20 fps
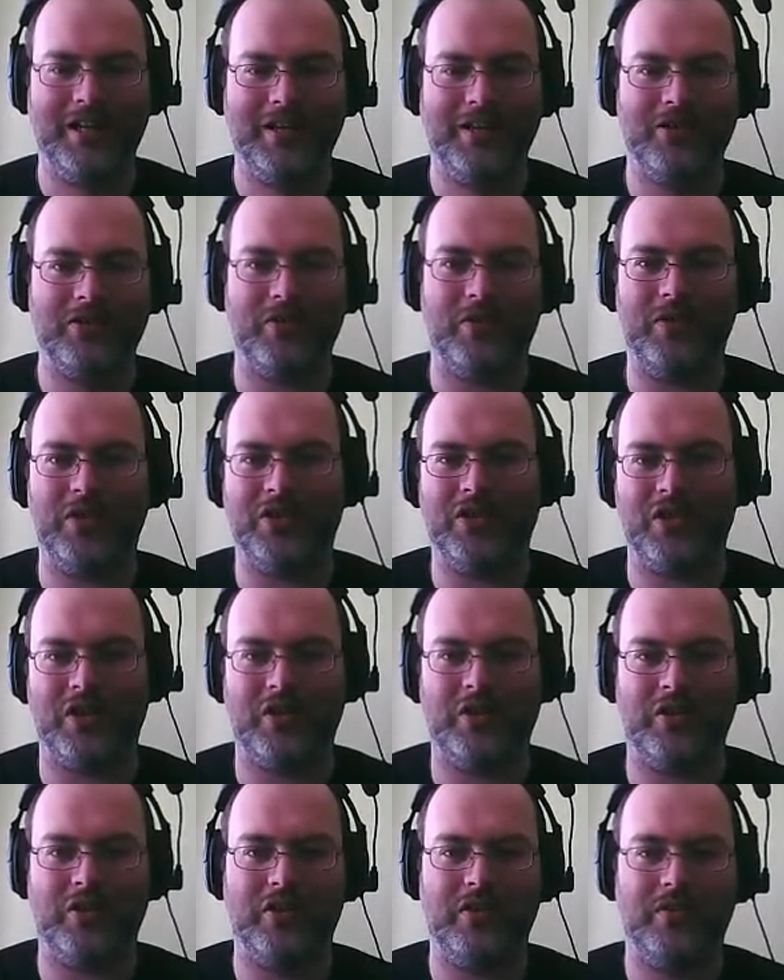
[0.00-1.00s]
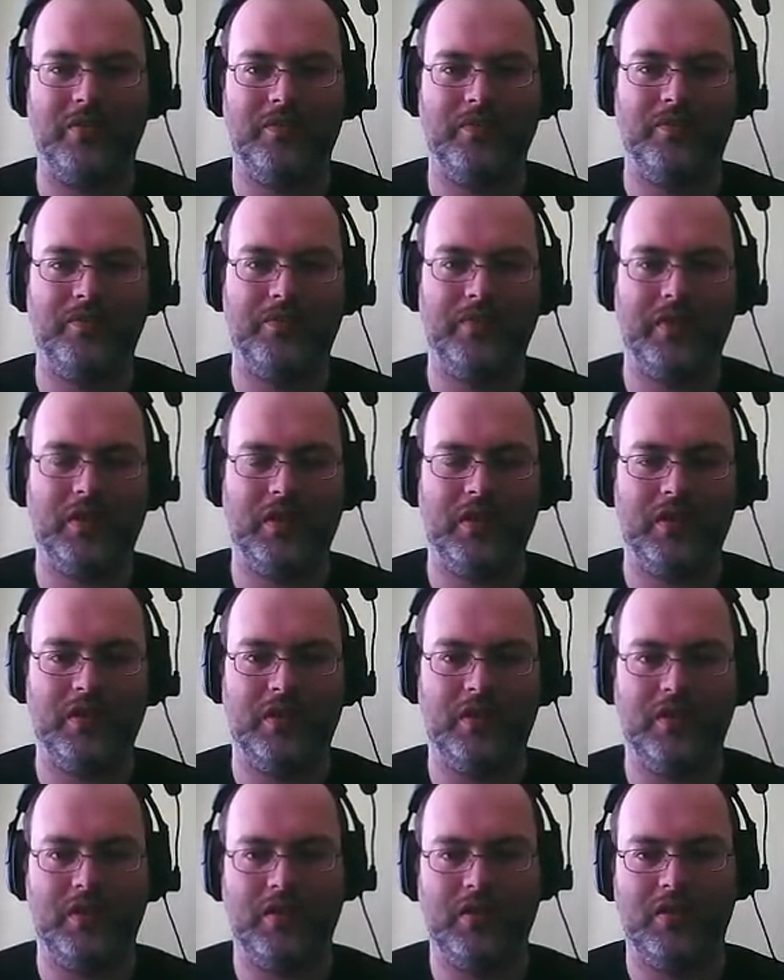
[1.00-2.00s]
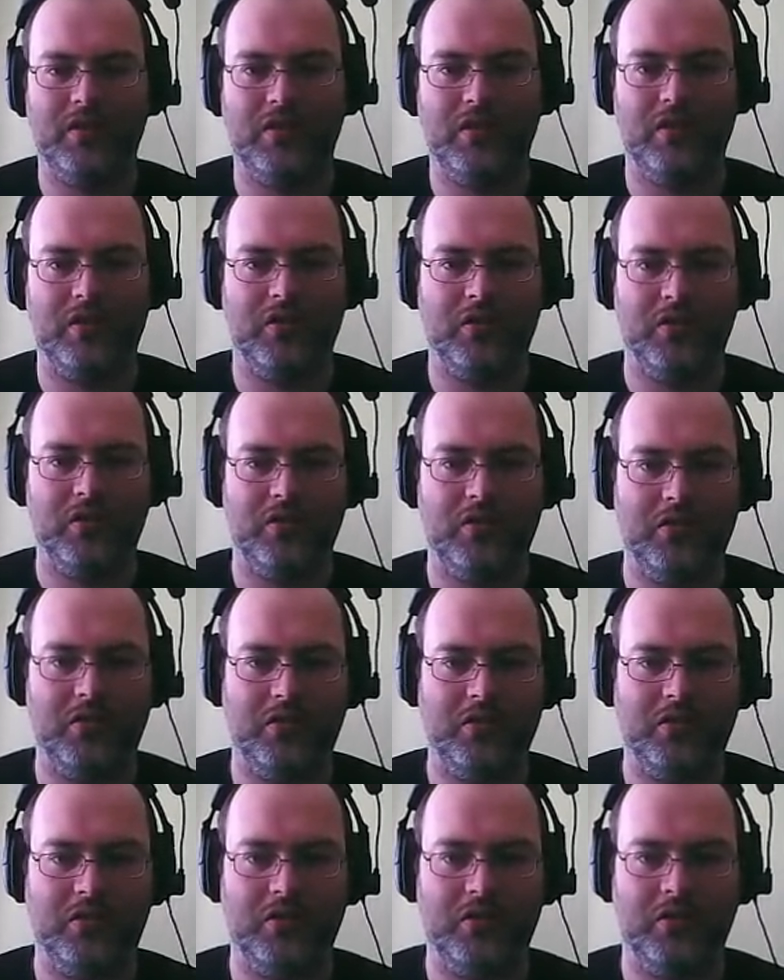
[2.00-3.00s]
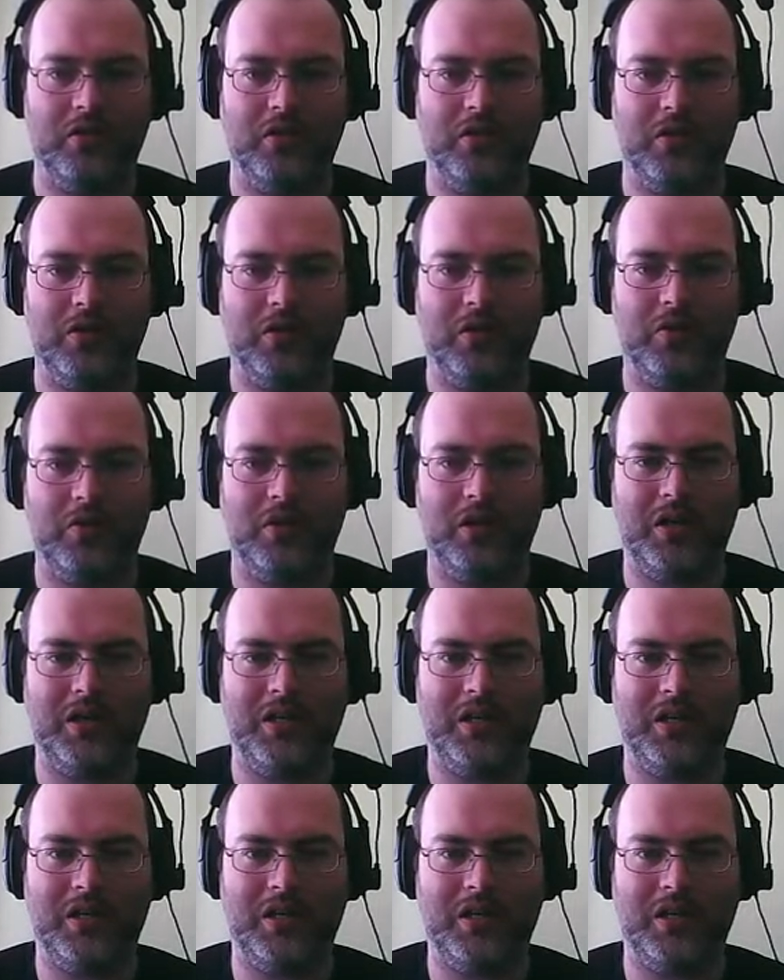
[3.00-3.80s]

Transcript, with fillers: it's not really circular. This will be easy. Just hold left.